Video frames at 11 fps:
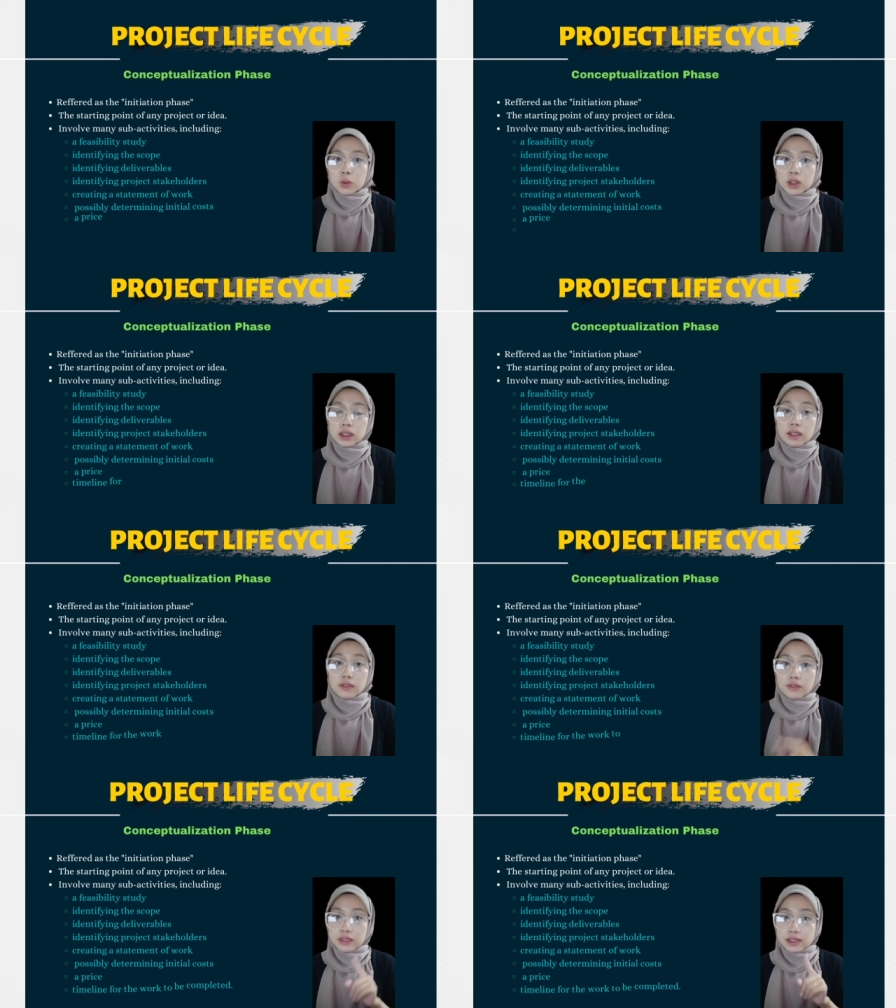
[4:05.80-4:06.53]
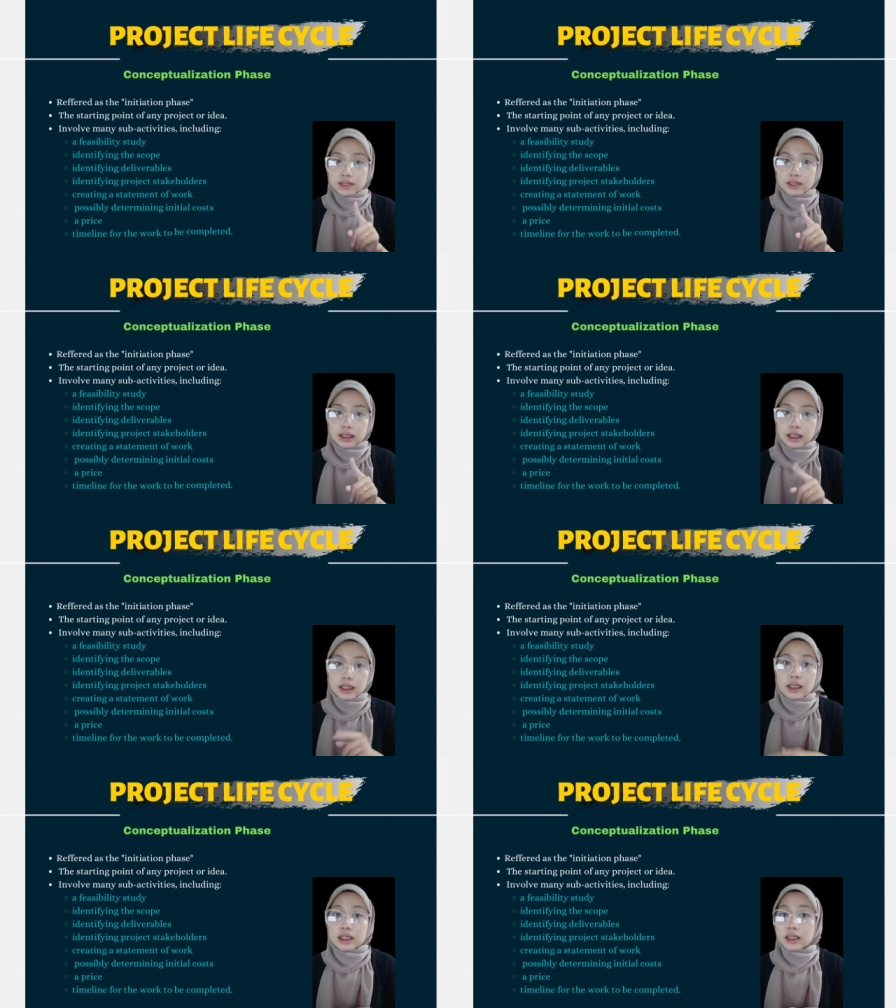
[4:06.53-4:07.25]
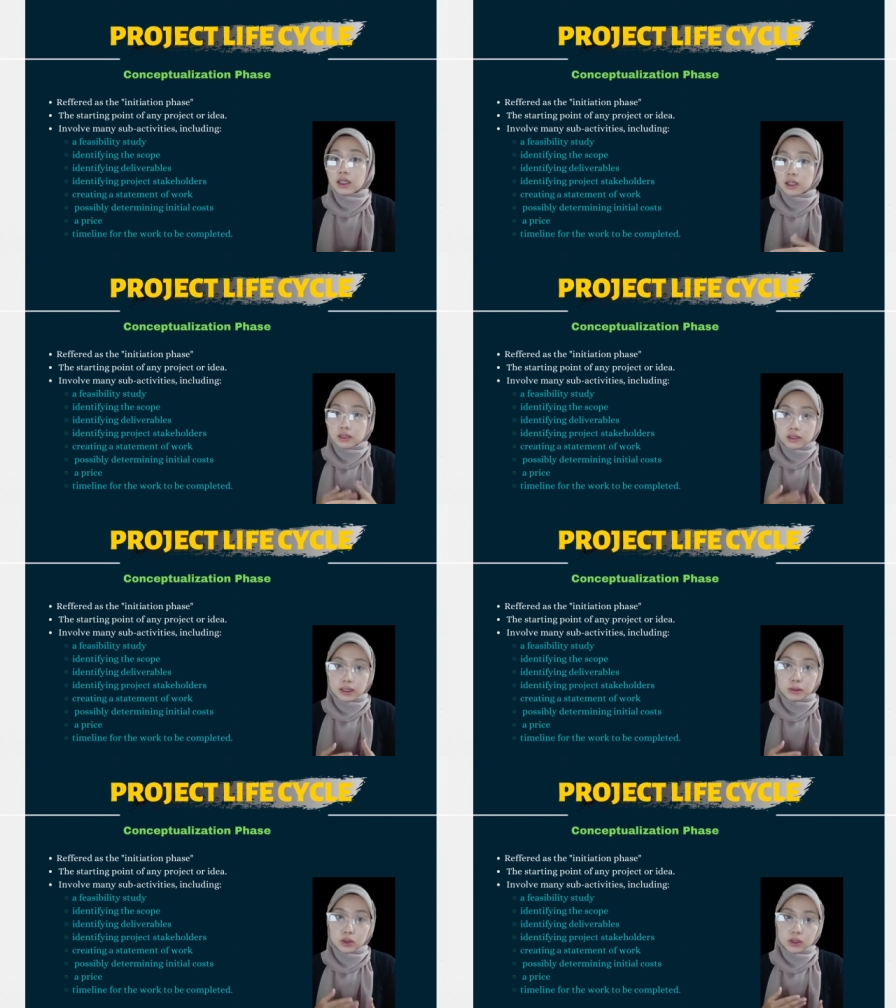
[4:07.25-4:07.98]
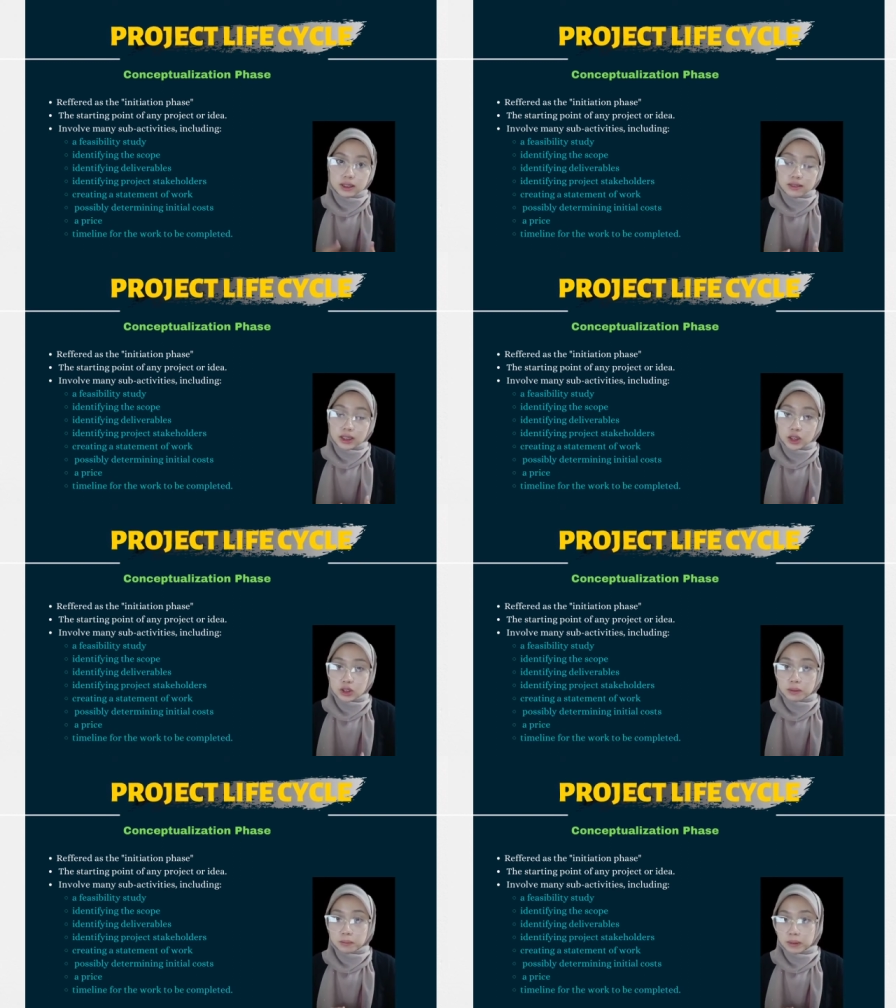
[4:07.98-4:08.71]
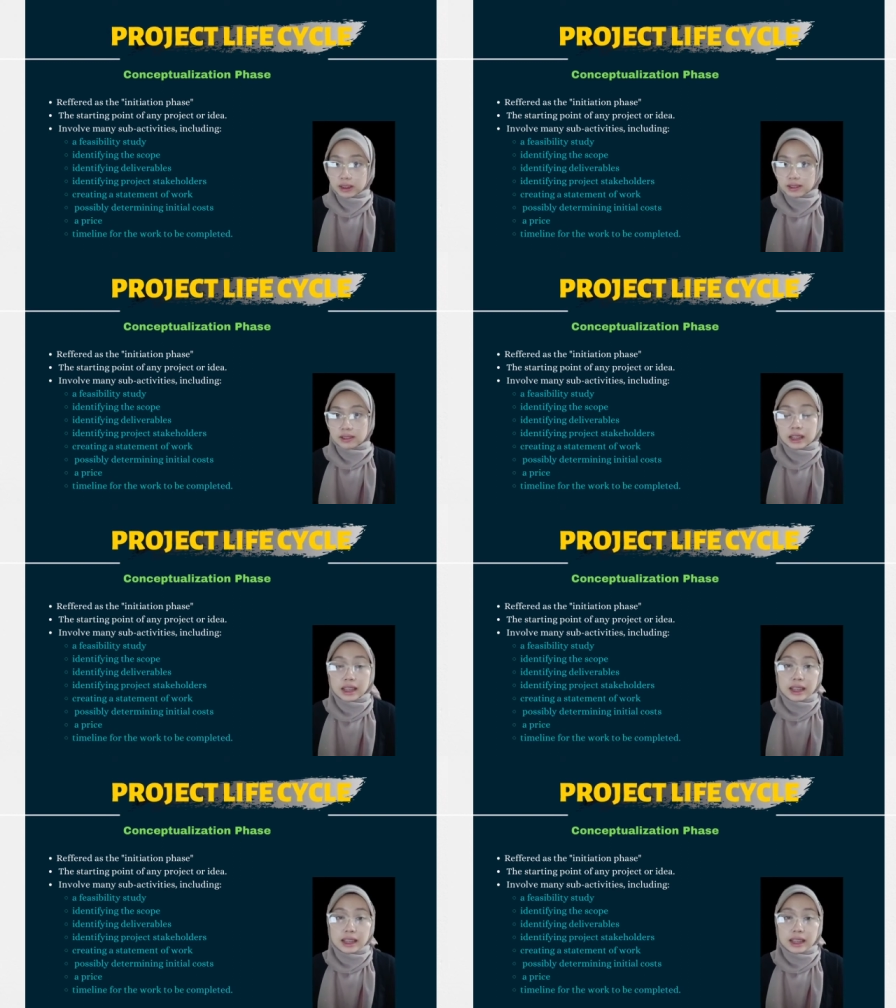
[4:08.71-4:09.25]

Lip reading: which are firstly the conceptualization phase.